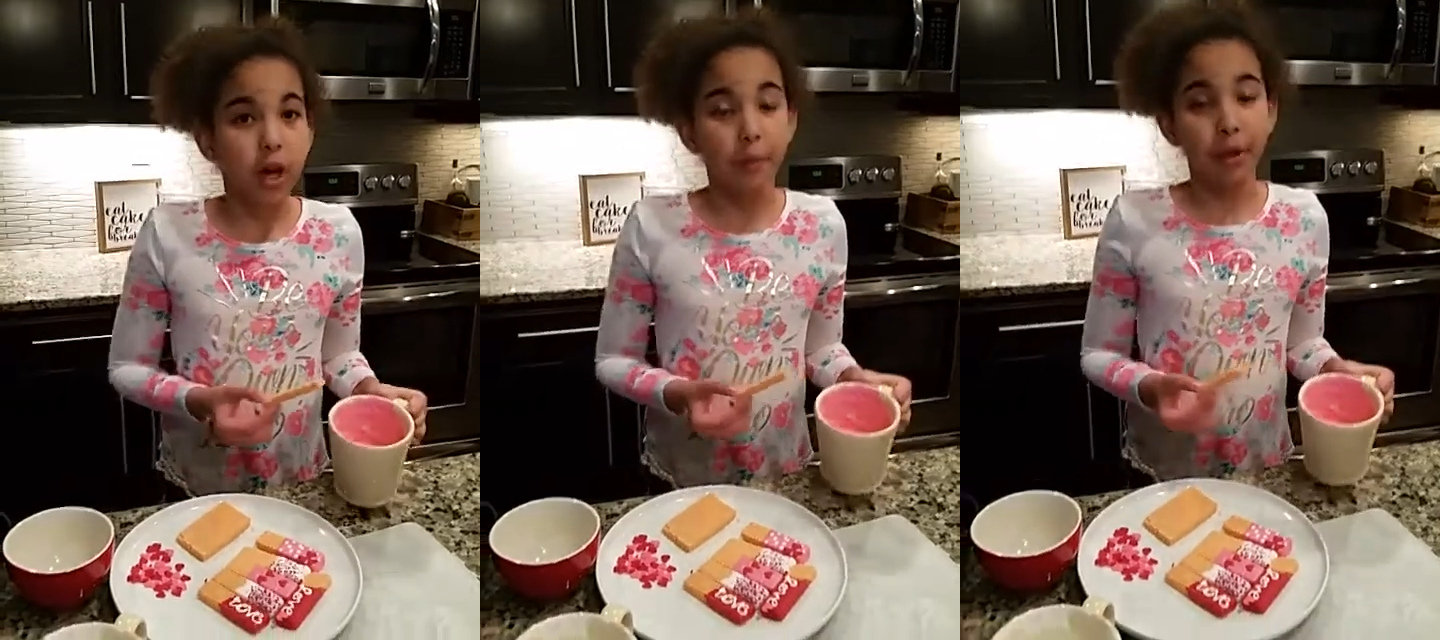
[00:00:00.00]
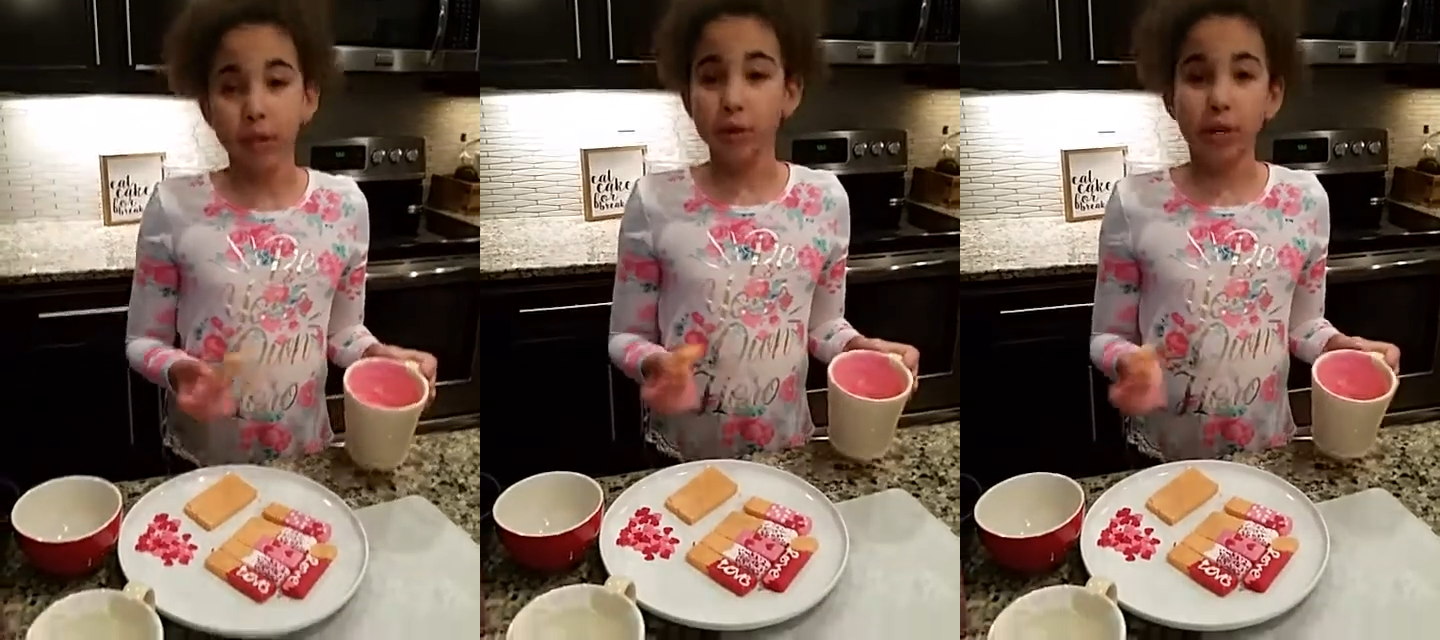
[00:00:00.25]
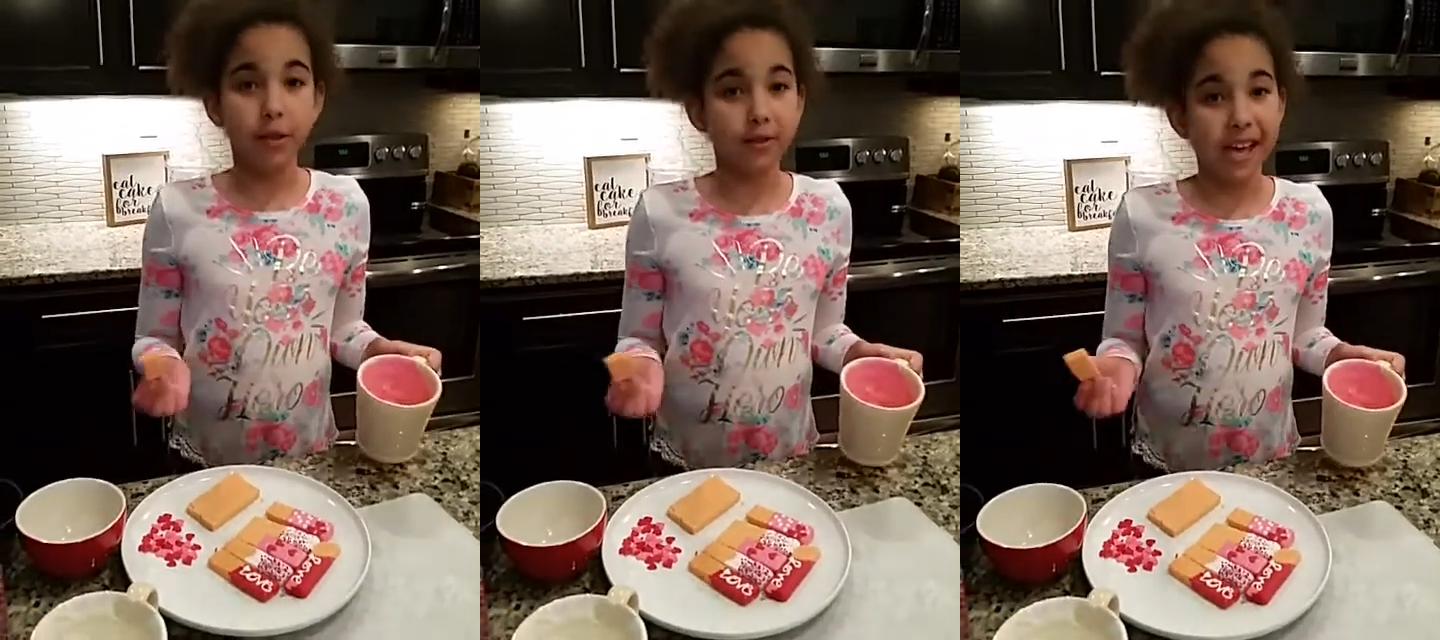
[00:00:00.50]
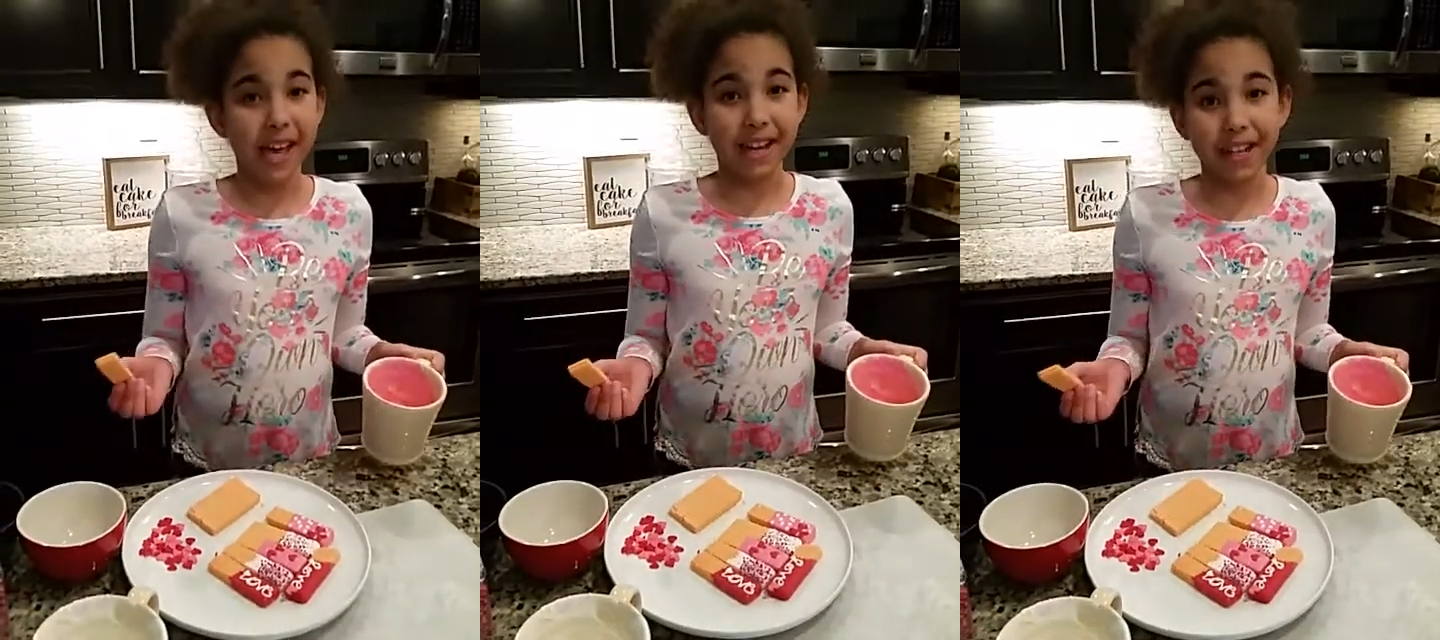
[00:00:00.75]
But you can
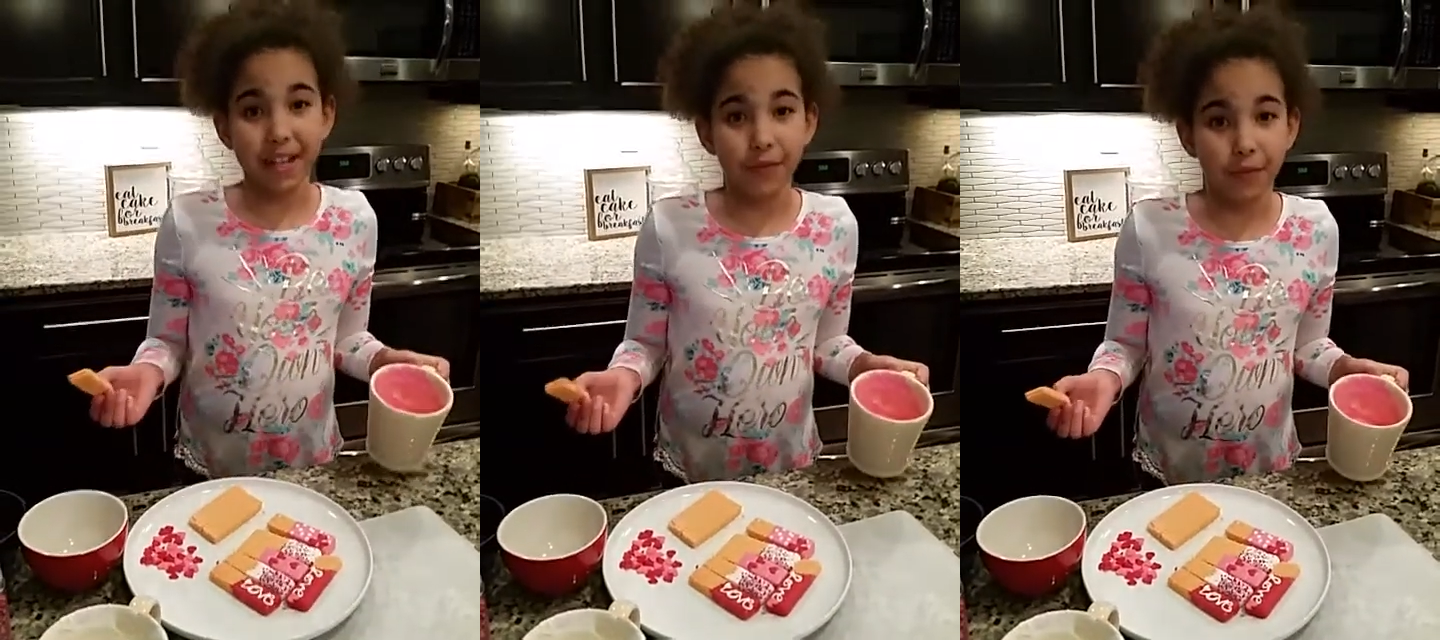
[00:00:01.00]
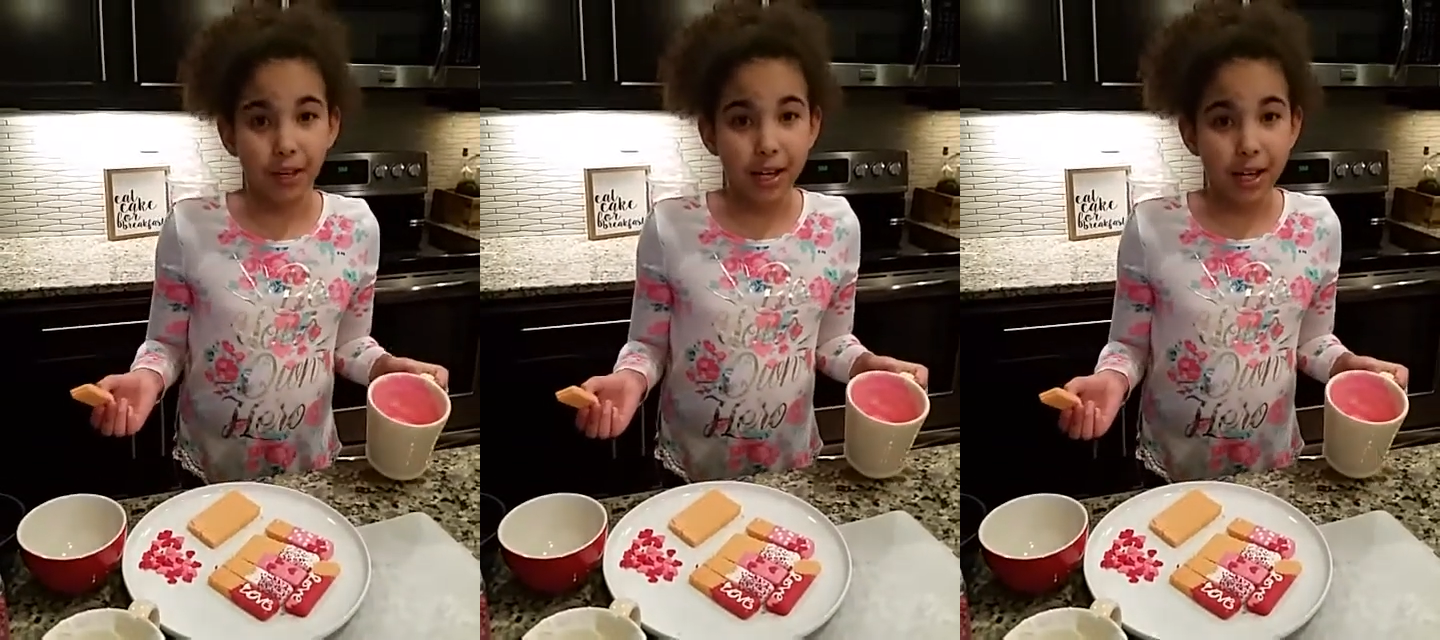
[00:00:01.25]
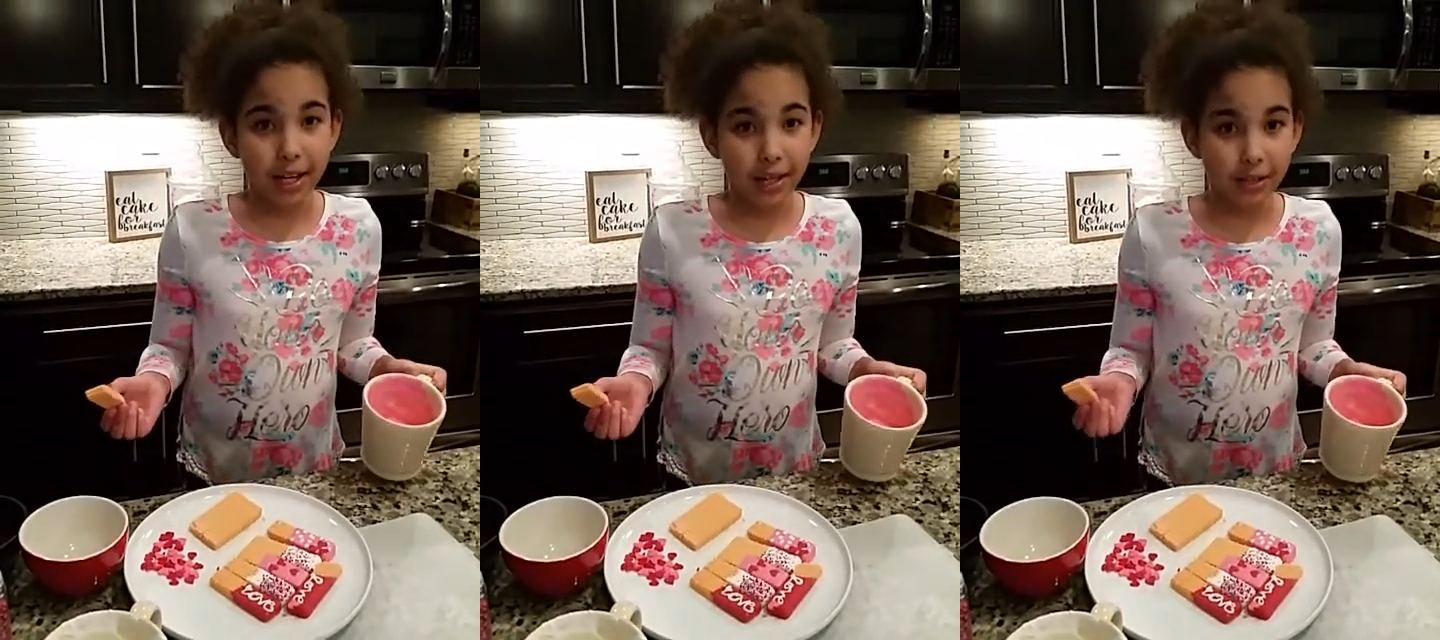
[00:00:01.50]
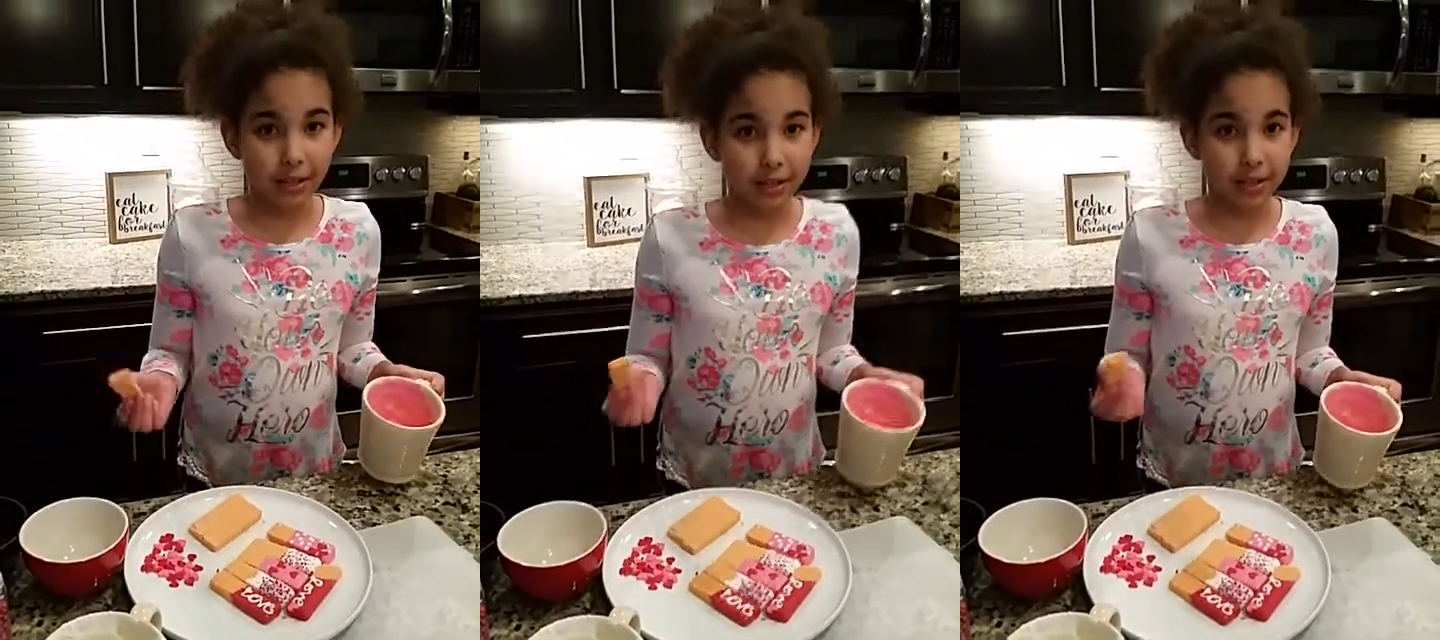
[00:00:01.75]
use any different kind.
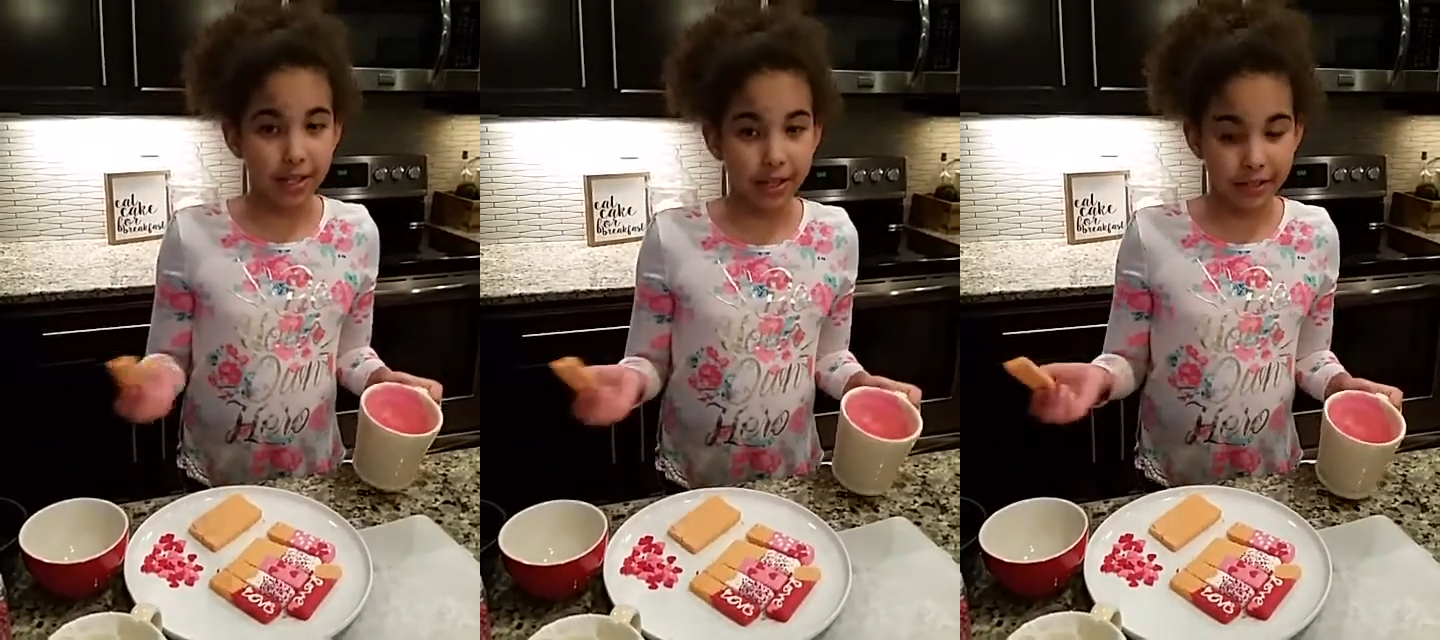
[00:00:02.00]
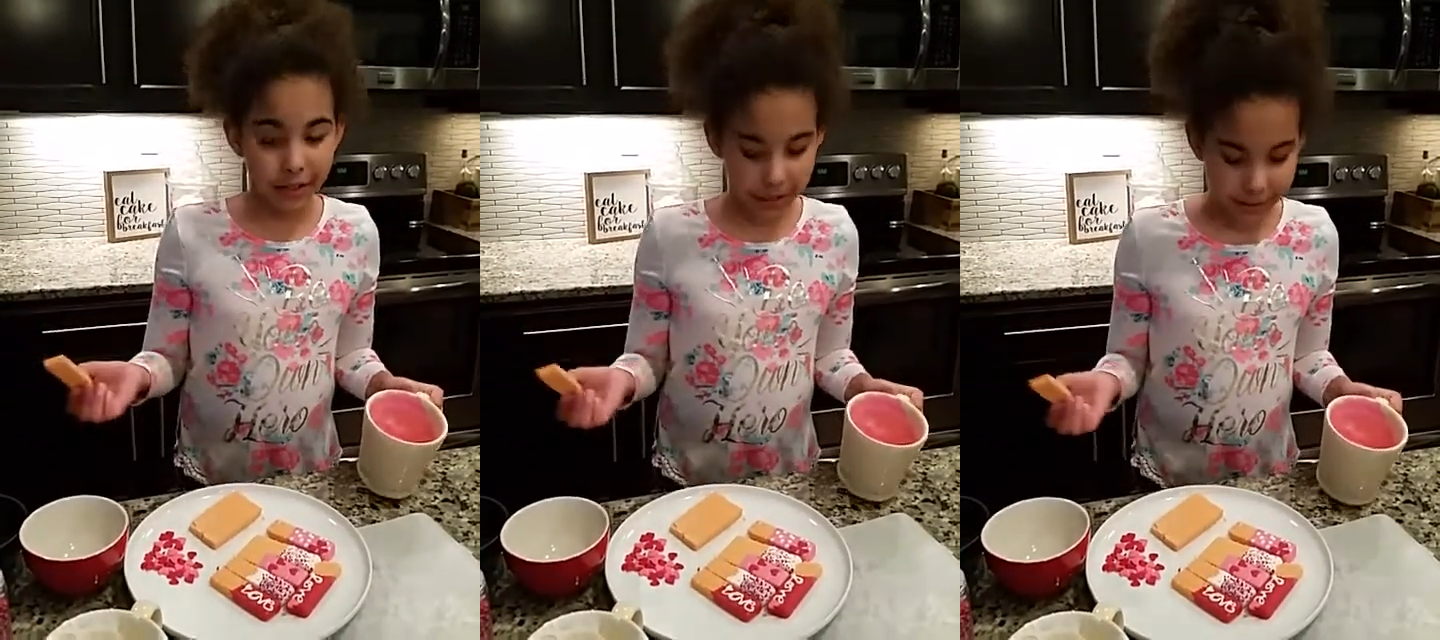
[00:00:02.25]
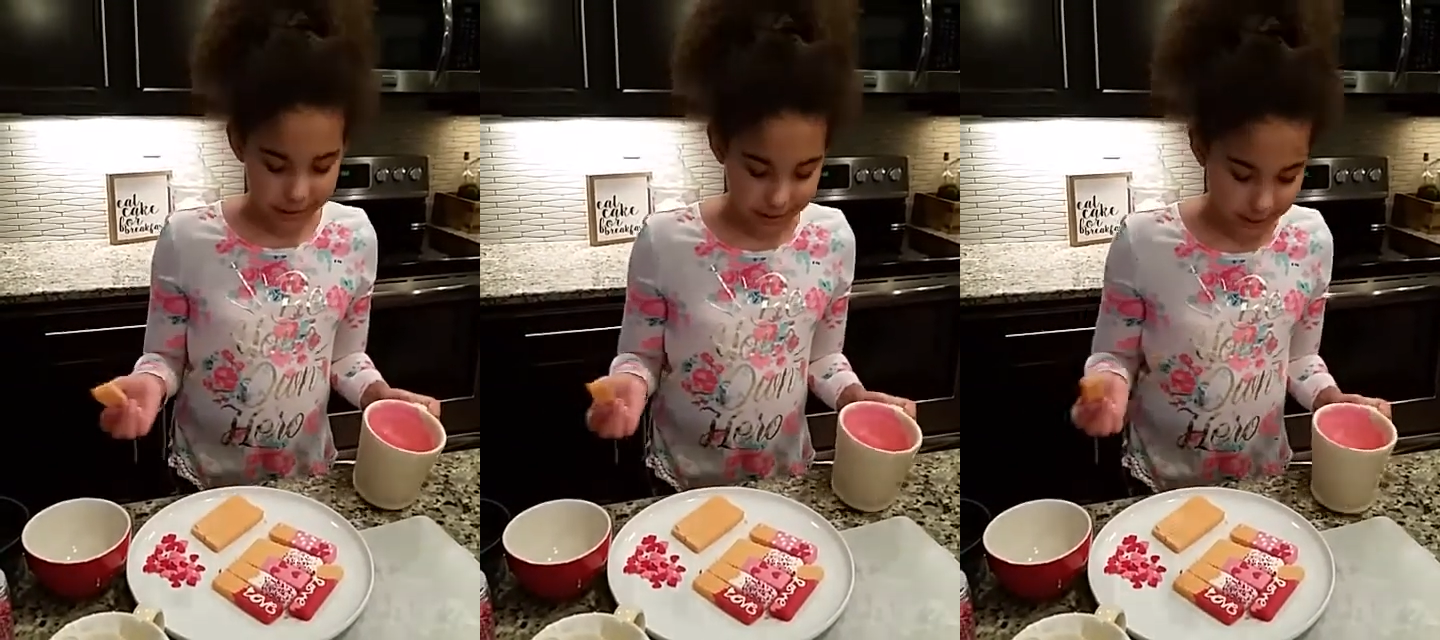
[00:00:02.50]
There's a ton.